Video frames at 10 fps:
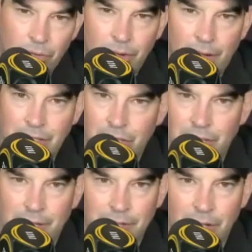uh, I just
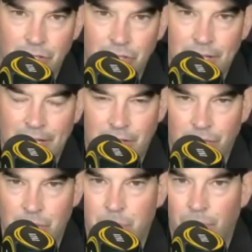said, you know, let's just take the
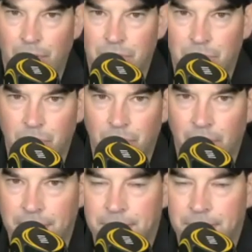three points and move on.